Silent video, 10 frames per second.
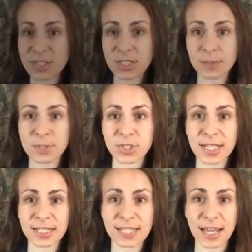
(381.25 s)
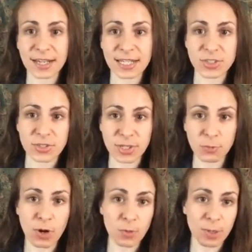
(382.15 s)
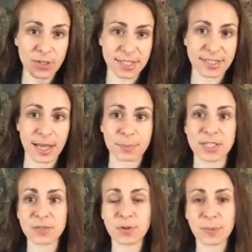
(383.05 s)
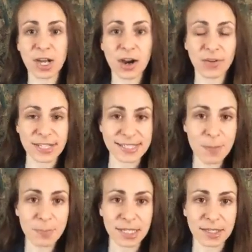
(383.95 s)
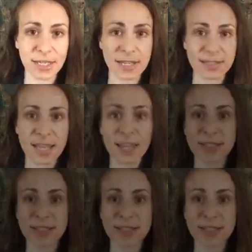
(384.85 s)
digital machining techniques using robots adapted from car assembly lines